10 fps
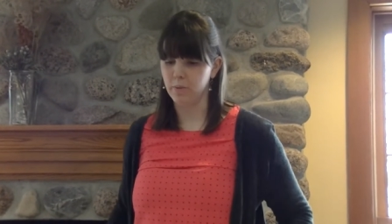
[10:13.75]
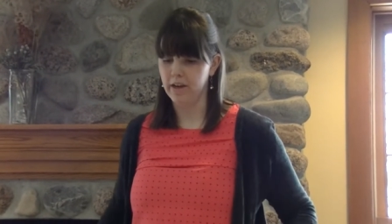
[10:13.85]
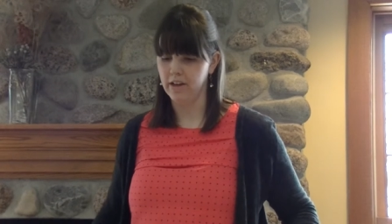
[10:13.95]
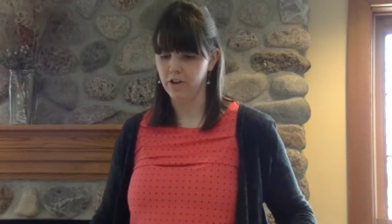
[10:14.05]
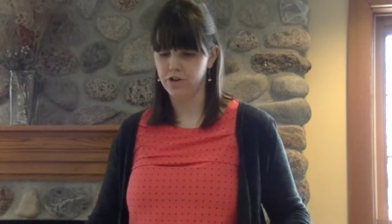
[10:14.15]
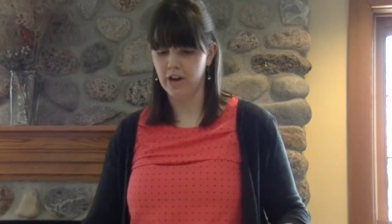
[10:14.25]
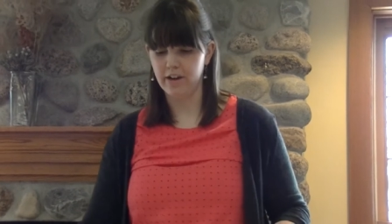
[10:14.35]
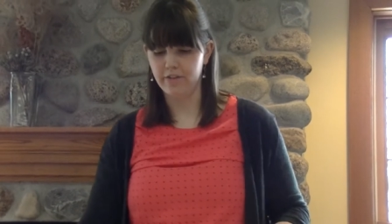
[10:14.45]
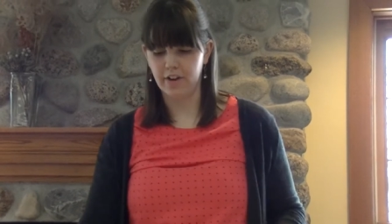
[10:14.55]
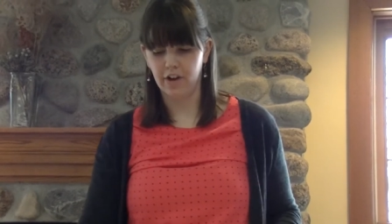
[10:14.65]
when you're
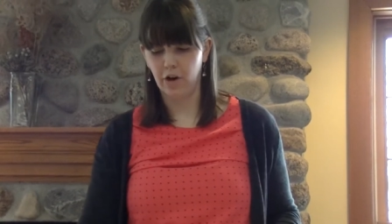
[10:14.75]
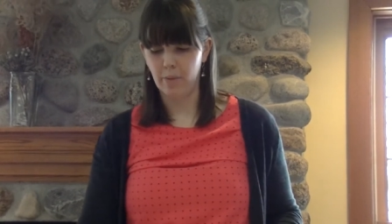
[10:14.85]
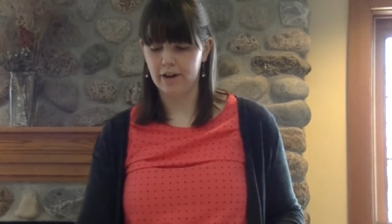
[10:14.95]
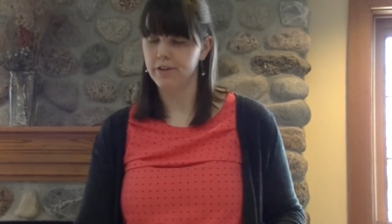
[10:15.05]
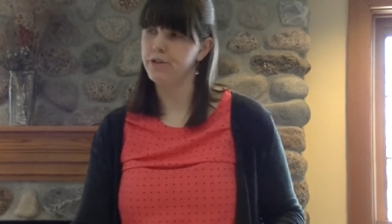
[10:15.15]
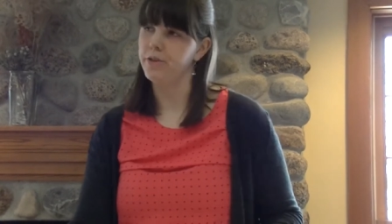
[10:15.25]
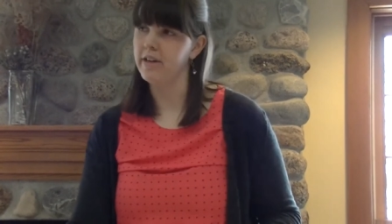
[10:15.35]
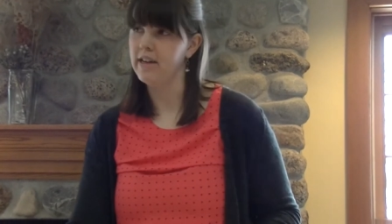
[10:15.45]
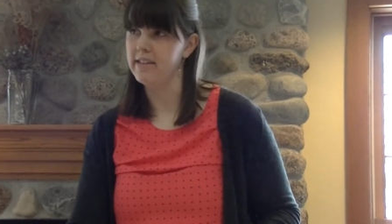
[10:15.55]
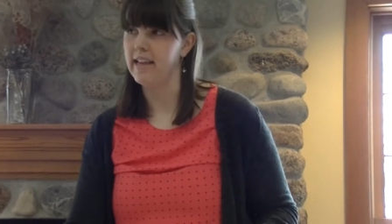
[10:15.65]
trying to figure out where a
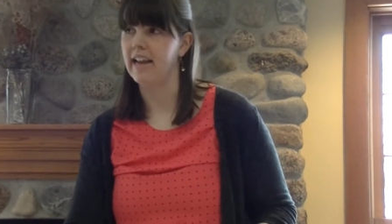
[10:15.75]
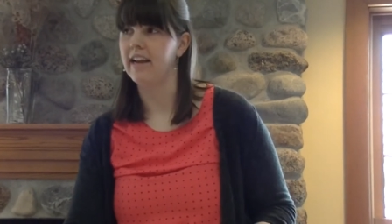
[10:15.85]
student is at